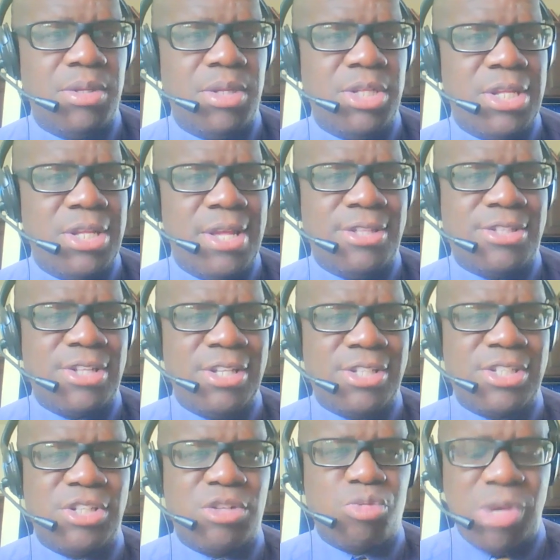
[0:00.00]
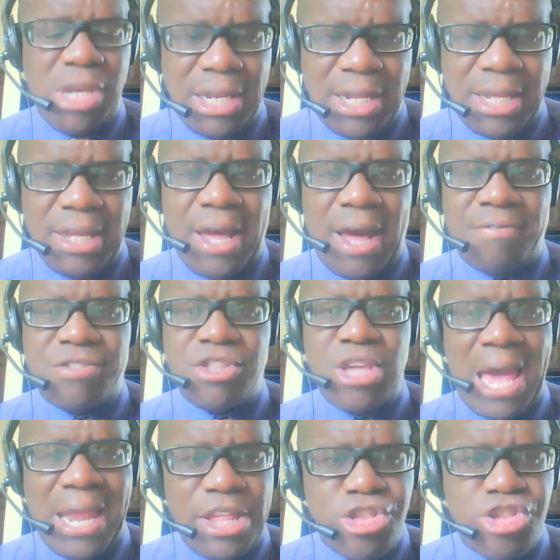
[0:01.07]
it's really a
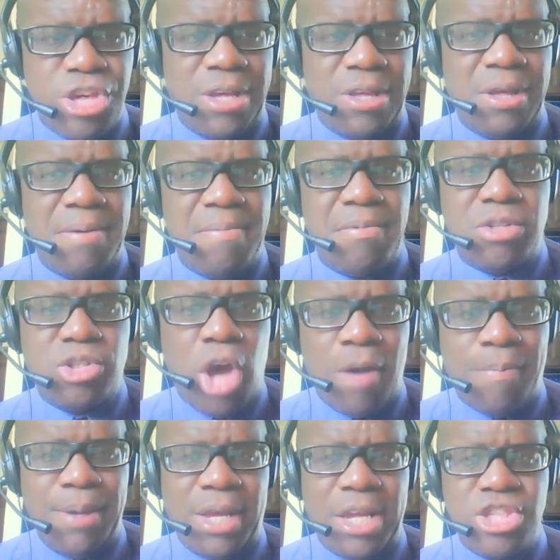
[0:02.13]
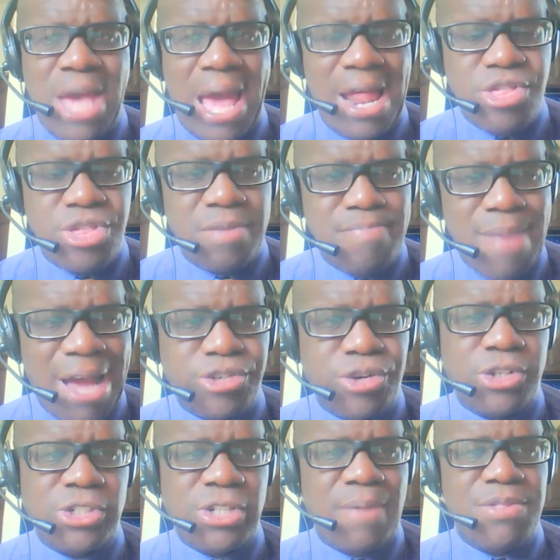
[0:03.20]
challenging topic, a challenging
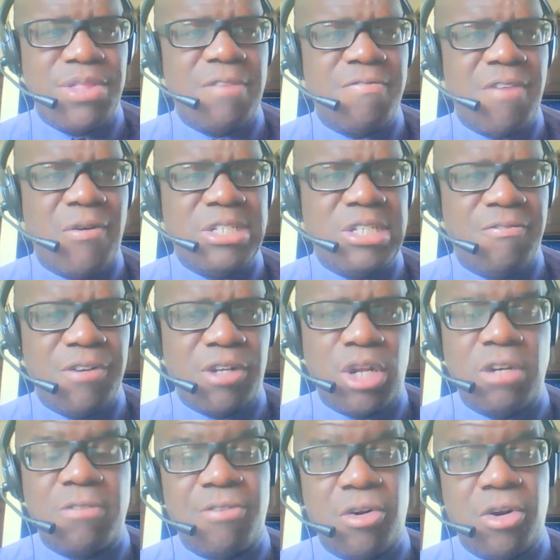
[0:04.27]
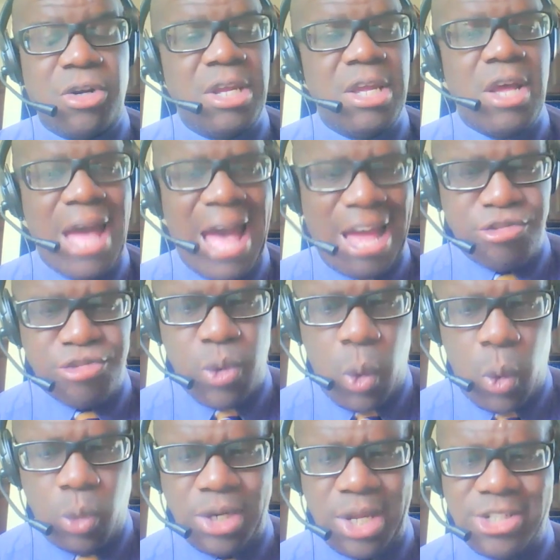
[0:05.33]
matter, something very difficult for Andrew
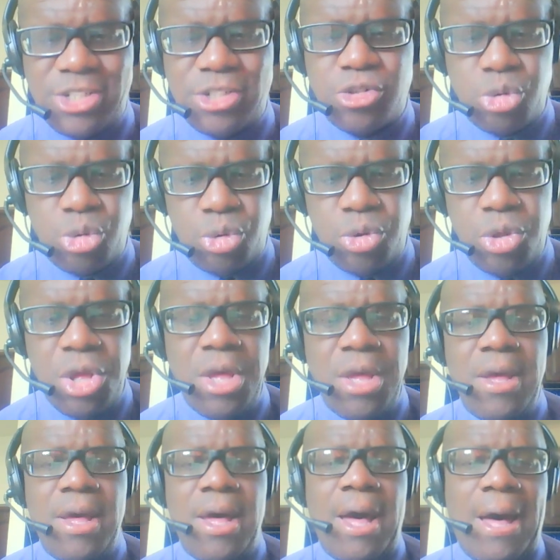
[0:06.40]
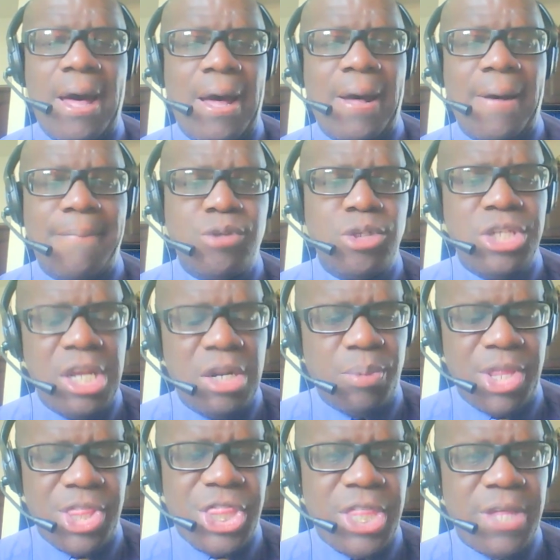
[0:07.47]
Holness to deal
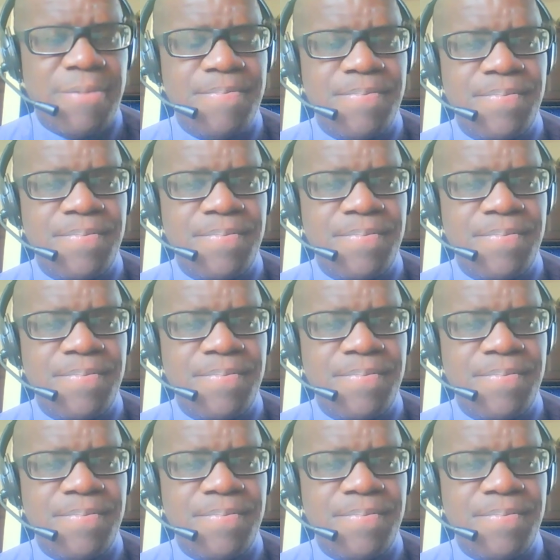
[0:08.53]
with,